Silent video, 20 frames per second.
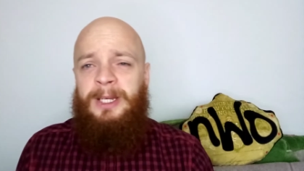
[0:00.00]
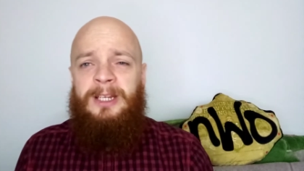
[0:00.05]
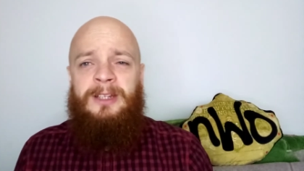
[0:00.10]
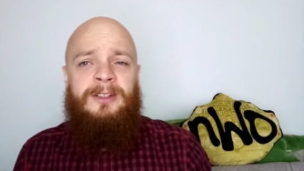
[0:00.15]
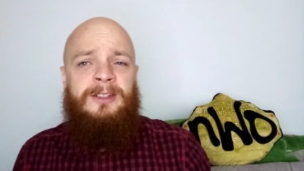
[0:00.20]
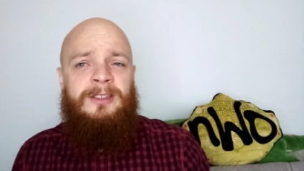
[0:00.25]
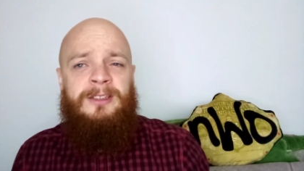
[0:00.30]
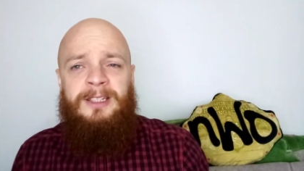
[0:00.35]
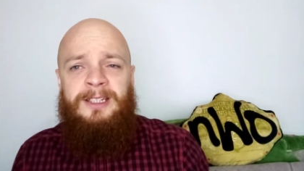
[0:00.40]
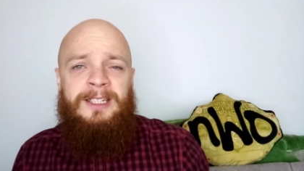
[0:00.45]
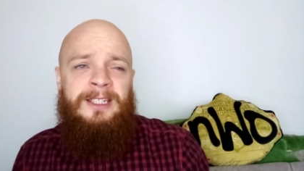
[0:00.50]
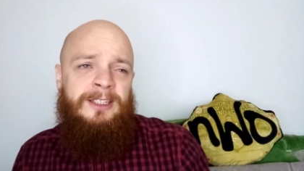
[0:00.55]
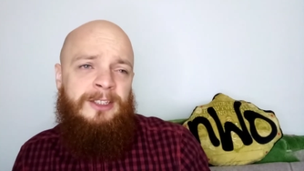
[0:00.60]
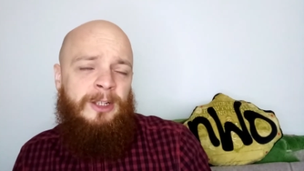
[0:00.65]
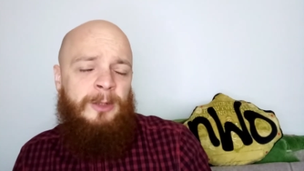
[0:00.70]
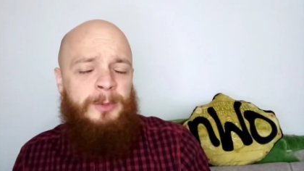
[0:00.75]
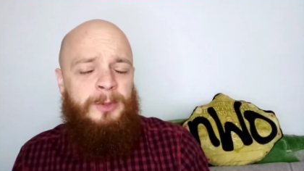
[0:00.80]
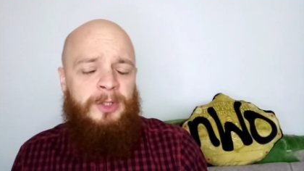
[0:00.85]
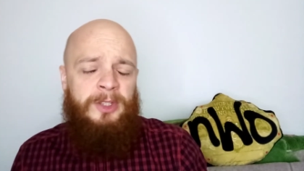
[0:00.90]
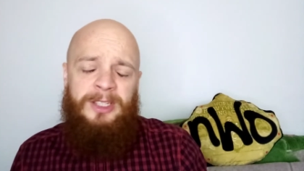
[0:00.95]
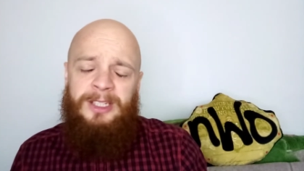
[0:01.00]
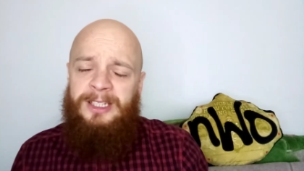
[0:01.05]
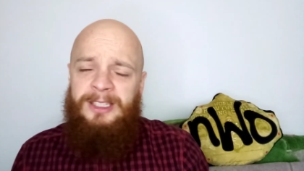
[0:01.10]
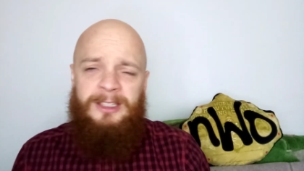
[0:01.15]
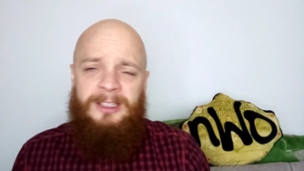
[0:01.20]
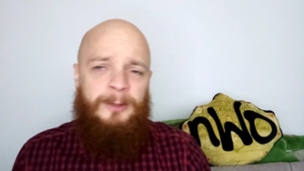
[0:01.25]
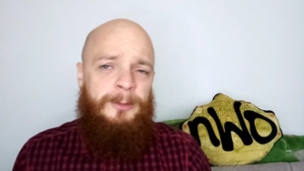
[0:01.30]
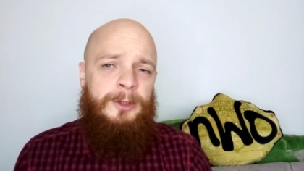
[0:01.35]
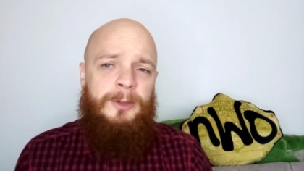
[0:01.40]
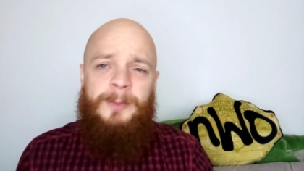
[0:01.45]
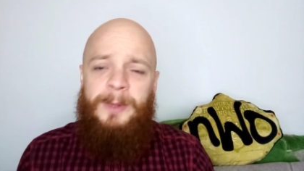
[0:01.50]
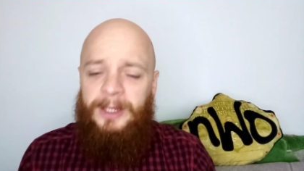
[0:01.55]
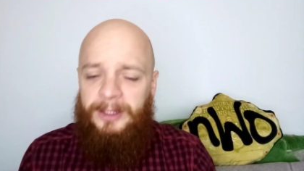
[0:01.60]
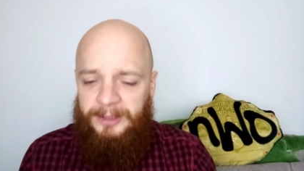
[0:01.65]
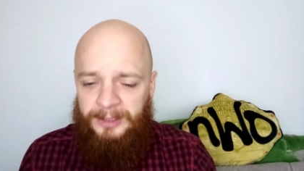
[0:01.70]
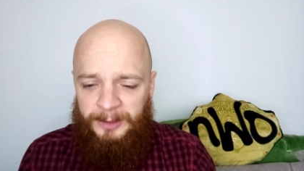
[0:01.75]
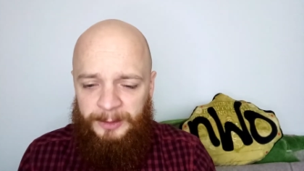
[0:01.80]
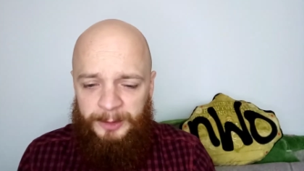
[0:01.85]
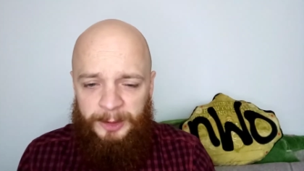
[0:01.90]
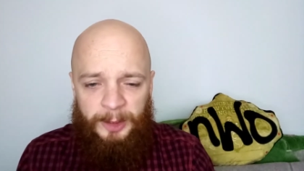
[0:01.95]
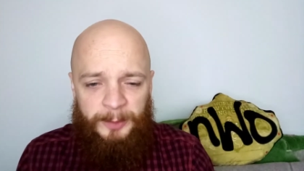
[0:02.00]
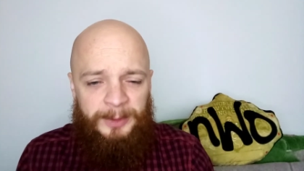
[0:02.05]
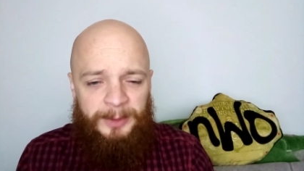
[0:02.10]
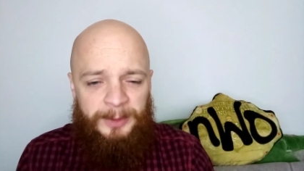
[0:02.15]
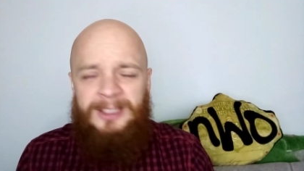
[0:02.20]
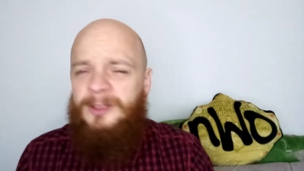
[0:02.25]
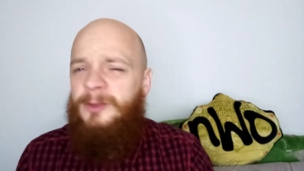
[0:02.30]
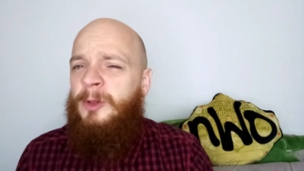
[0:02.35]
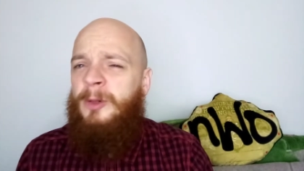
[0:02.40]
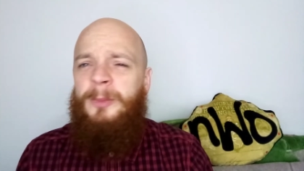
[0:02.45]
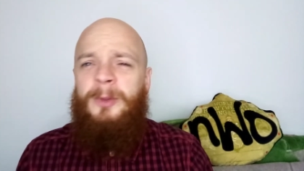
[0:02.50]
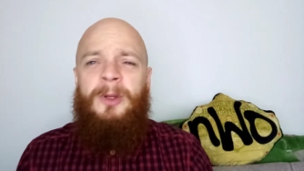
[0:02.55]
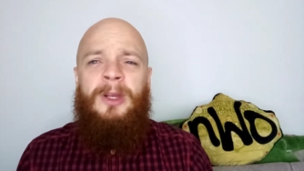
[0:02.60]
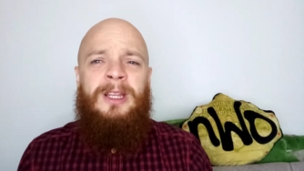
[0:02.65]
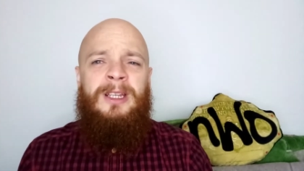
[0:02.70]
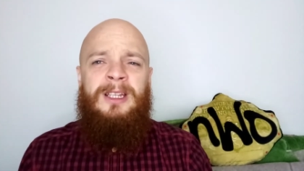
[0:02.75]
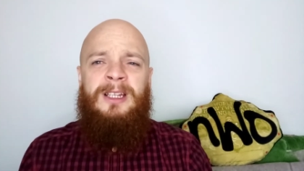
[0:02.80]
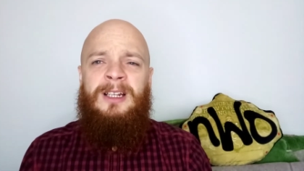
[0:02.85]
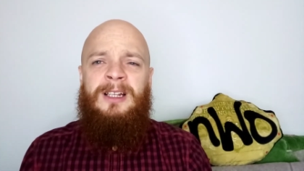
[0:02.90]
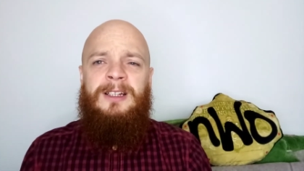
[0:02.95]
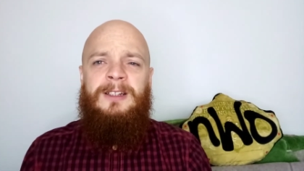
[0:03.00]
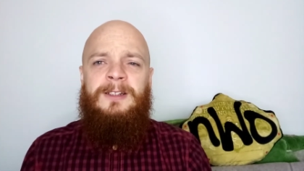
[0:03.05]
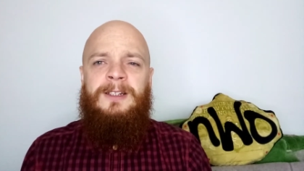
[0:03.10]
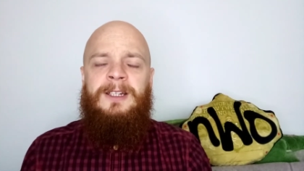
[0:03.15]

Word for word: than A E W, A E W is better than W W E. It's not about any of that.